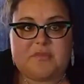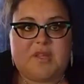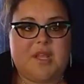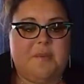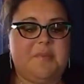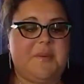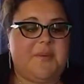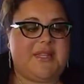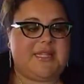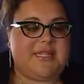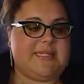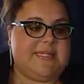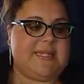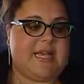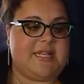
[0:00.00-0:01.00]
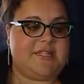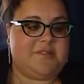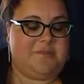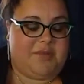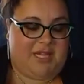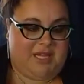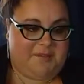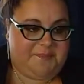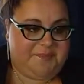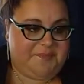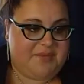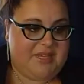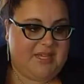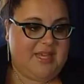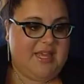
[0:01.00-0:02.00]
But what this does mean
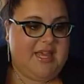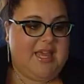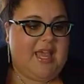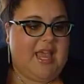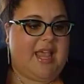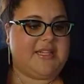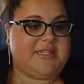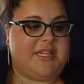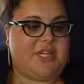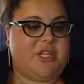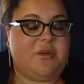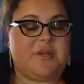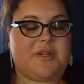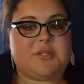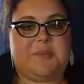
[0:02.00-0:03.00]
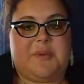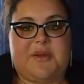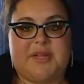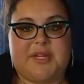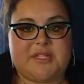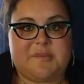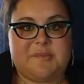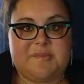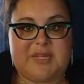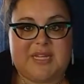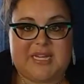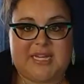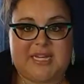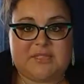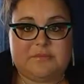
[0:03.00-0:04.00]
is that you experience
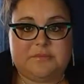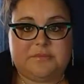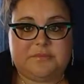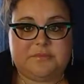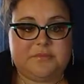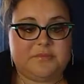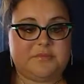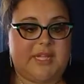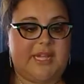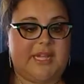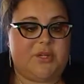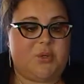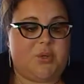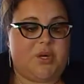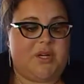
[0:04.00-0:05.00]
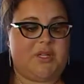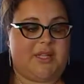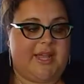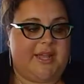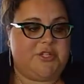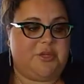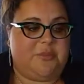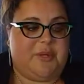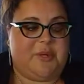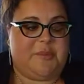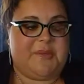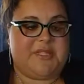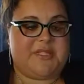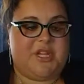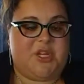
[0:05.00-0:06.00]
meaning and or a larger
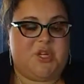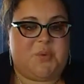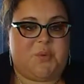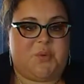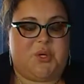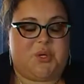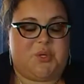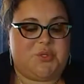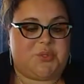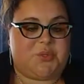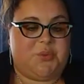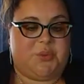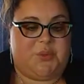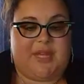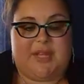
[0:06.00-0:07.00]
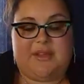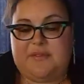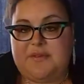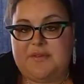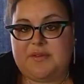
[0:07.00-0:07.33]
purpose in your work or school life.